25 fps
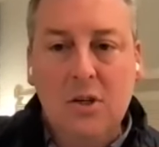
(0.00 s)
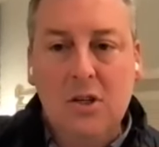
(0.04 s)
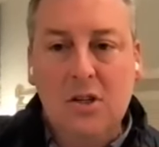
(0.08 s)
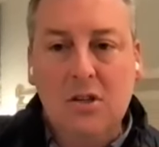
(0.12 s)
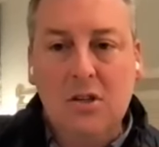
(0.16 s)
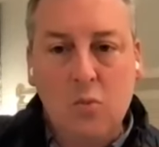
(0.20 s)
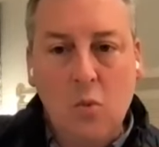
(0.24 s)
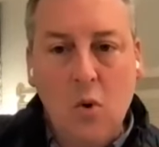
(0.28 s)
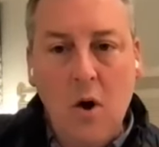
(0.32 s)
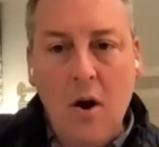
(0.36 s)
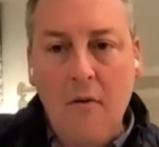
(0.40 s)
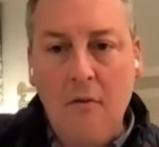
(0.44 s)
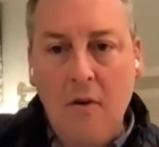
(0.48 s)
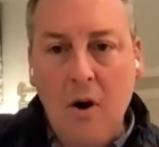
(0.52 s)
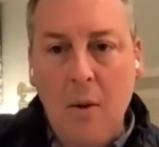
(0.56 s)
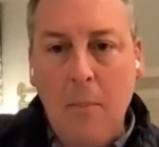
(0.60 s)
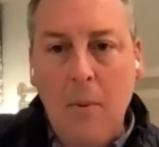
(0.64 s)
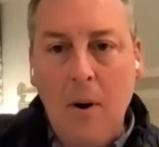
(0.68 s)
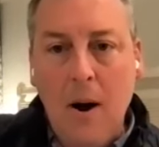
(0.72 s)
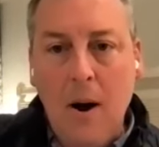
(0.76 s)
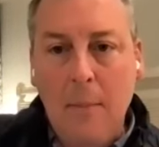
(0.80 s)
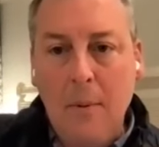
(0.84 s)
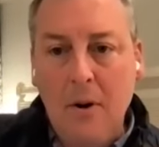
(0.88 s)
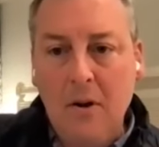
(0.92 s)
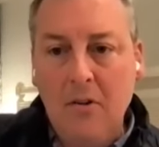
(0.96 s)
which is one of
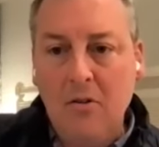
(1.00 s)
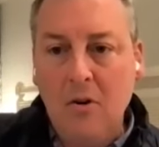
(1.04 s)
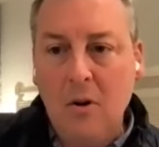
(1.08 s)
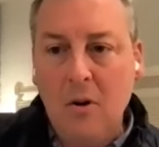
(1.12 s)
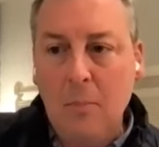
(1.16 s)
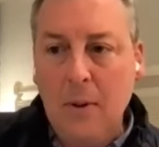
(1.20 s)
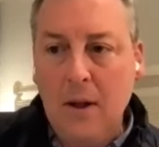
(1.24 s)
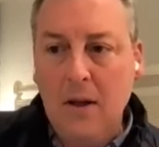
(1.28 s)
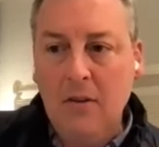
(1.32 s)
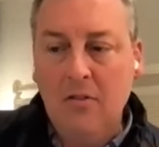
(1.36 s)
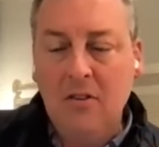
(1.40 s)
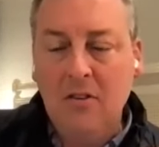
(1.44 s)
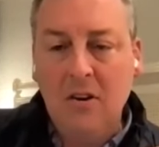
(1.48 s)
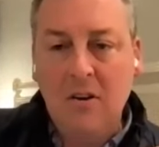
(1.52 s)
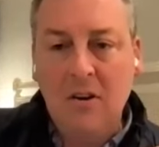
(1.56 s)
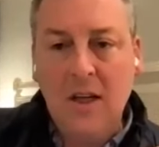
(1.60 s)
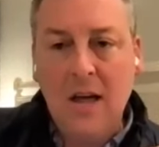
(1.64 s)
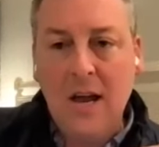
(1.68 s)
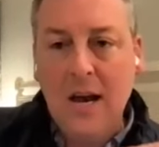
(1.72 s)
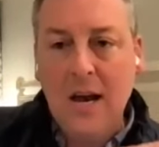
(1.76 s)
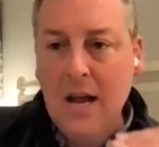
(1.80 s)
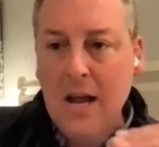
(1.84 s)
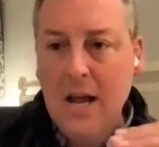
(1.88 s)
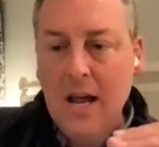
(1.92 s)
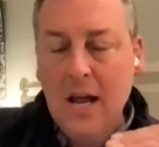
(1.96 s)
our properties on pace to do
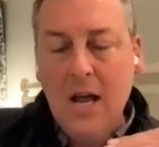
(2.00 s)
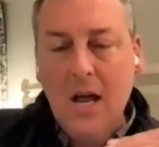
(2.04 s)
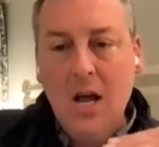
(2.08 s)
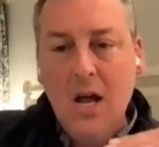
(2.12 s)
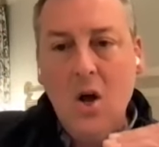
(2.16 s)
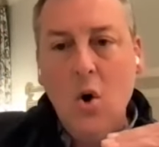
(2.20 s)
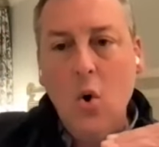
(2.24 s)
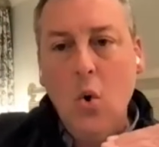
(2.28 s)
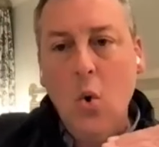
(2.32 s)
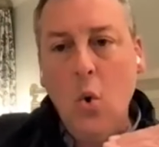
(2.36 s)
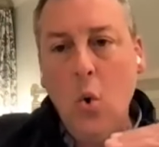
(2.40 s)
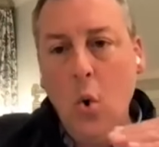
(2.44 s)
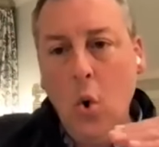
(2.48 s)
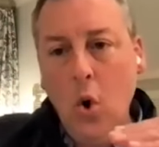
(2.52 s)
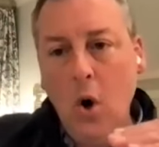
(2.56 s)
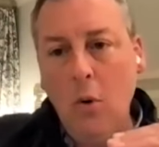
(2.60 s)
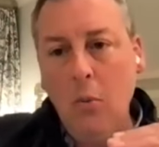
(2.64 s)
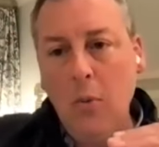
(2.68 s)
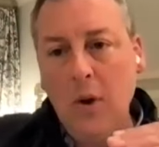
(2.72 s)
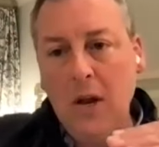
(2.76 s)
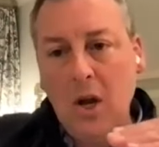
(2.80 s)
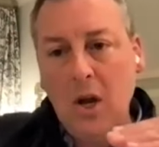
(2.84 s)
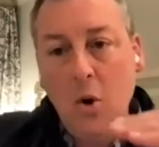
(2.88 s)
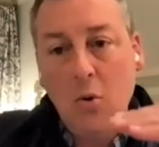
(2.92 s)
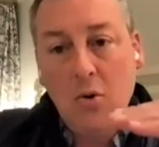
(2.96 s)
that,
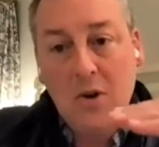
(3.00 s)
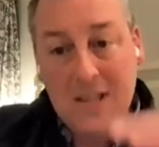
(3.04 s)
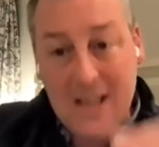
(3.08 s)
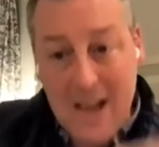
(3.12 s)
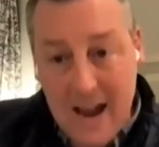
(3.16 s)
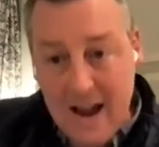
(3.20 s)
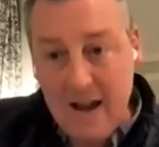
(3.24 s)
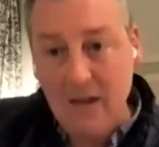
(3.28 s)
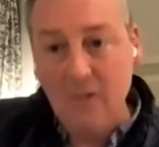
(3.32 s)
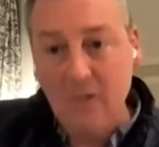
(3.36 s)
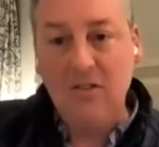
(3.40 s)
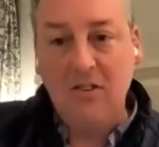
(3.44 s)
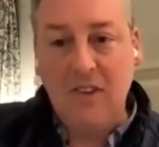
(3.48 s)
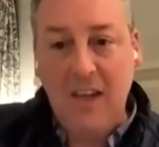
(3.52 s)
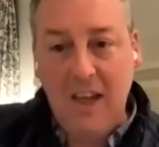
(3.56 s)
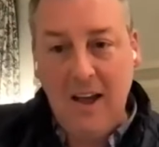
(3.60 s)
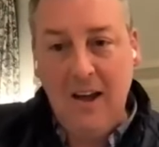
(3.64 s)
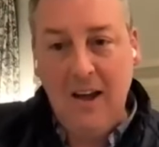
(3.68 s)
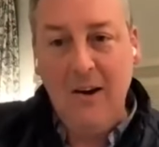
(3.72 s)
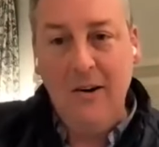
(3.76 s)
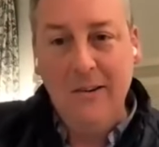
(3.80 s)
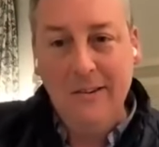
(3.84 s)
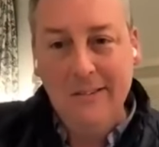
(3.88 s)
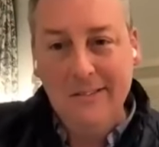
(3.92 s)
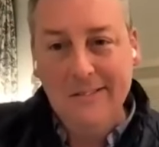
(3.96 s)
or we go
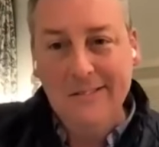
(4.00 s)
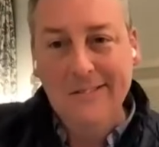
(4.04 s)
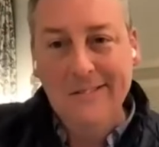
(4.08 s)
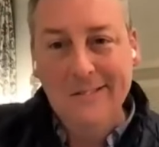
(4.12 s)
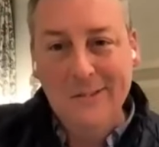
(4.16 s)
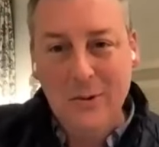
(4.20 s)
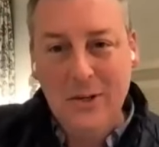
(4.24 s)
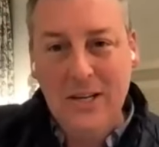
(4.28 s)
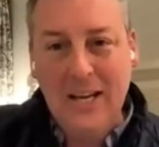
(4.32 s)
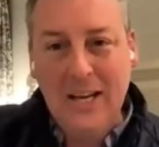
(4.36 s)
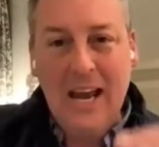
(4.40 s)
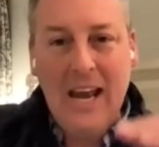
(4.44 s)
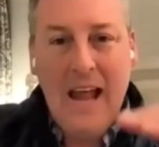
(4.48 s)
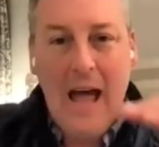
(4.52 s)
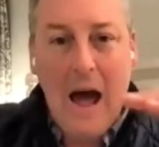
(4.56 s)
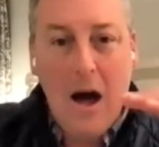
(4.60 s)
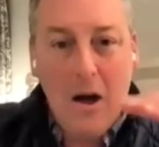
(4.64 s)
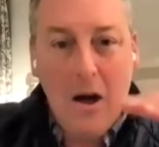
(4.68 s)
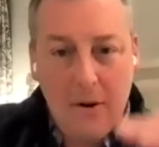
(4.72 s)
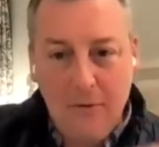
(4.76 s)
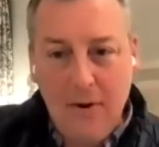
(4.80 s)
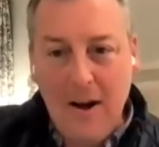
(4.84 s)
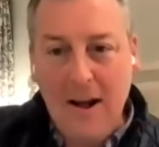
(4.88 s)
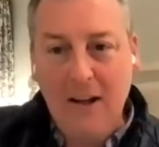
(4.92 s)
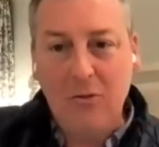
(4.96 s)
downscale, we get
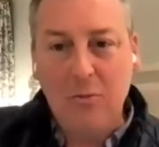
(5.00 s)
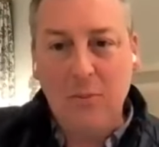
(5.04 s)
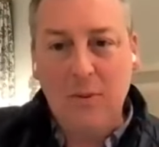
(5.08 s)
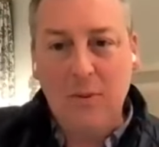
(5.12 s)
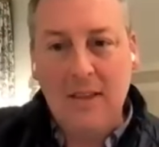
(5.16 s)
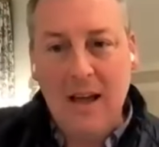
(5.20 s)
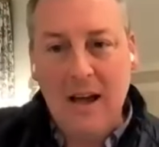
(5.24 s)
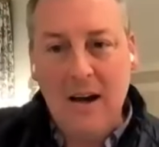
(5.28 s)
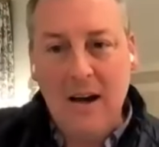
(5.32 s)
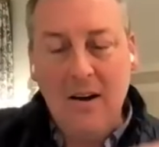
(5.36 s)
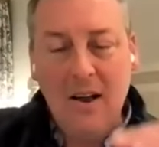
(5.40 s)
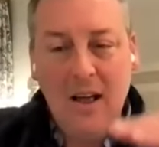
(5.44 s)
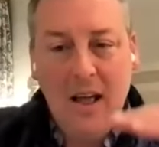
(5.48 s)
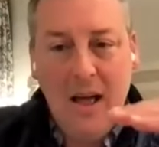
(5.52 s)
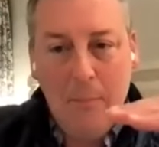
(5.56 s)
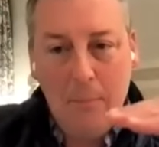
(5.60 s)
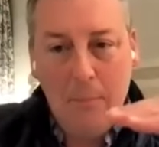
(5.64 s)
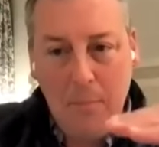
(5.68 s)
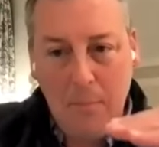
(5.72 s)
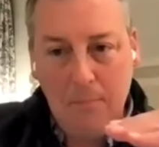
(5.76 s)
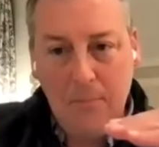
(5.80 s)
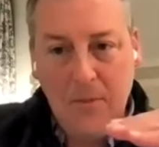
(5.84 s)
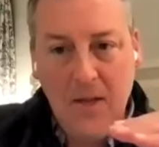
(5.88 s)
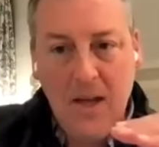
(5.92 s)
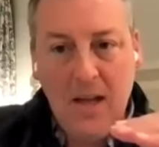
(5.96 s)
out of hospitality,
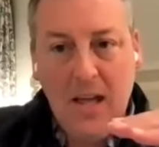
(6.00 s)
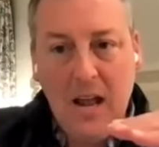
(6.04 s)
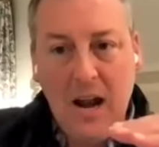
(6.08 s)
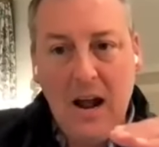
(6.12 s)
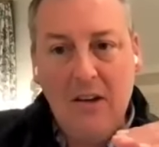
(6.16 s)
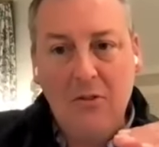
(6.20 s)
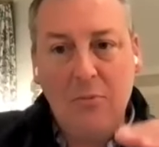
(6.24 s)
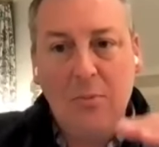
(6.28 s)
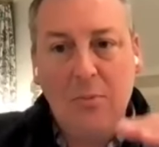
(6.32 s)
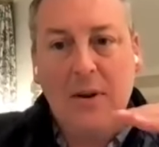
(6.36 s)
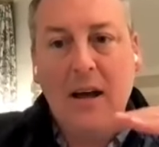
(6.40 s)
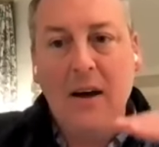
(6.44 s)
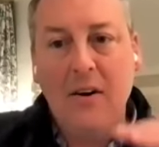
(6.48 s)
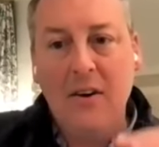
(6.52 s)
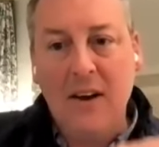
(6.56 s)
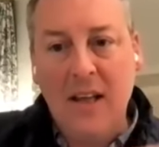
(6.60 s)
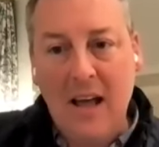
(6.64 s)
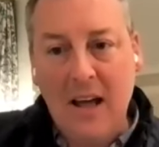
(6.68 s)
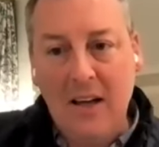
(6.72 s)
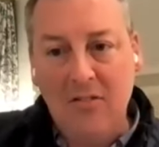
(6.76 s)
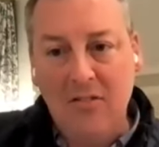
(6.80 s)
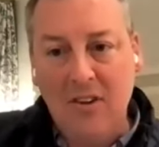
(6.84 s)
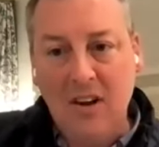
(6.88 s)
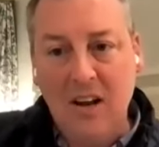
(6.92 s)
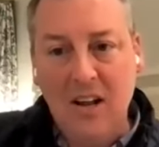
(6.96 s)
take a
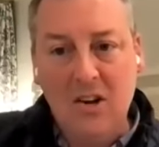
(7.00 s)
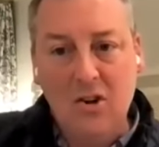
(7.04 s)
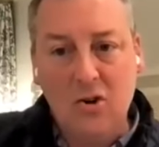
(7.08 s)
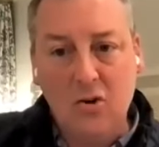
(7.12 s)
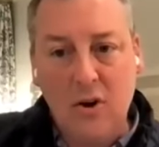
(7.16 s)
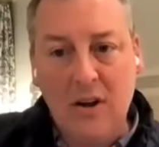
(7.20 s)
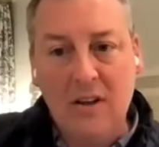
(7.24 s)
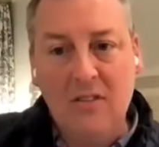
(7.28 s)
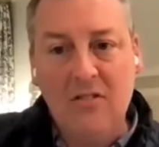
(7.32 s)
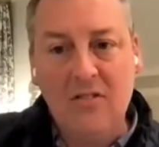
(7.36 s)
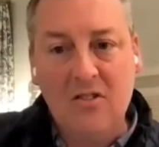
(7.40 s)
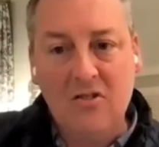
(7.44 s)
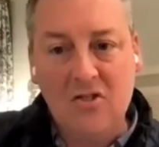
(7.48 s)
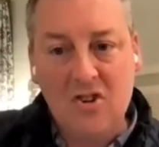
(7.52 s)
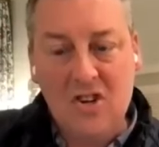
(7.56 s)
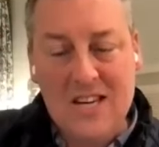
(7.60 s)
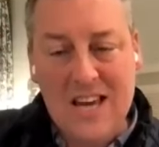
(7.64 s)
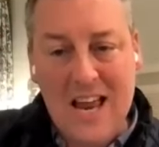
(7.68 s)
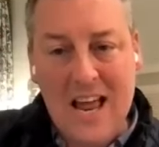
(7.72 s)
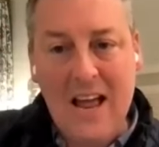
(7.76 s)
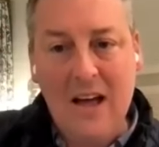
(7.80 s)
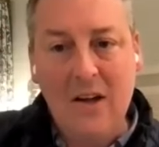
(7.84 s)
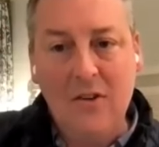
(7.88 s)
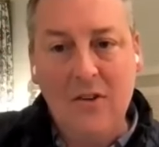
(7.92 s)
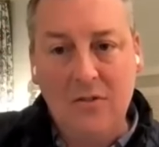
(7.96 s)
hospitality asset and transition
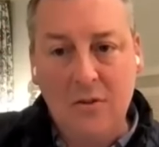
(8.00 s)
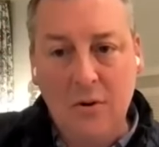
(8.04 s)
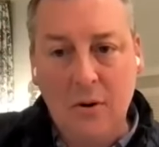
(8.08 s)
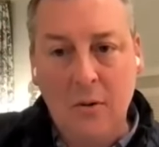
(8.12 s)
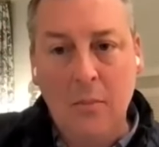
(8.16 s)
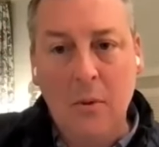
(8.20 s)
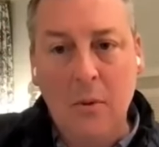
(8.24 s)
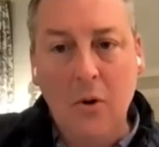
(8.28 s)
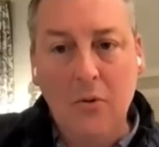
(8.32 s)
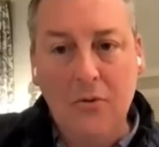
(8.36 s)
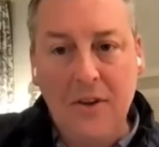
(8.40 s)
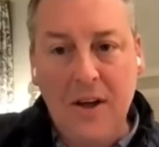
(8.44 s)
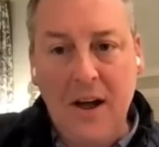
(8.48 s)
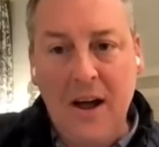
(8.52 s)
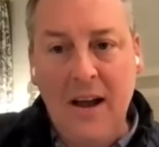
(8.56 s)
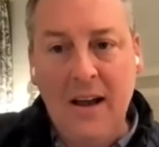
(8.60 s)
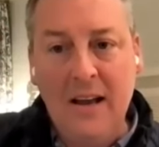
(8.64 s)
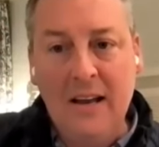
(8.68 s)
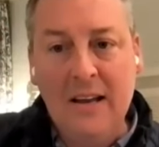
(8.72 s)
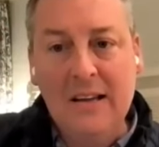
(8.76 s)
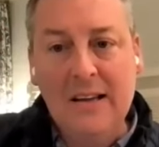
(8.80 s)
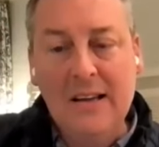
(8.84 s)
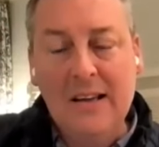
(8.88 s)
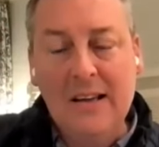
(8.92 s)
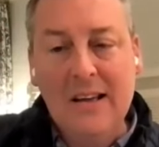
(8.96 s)
down to a
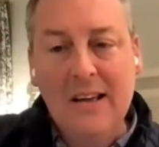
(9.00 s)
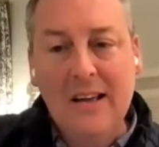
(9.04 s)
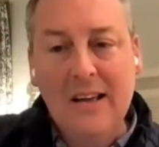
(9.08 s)
multi,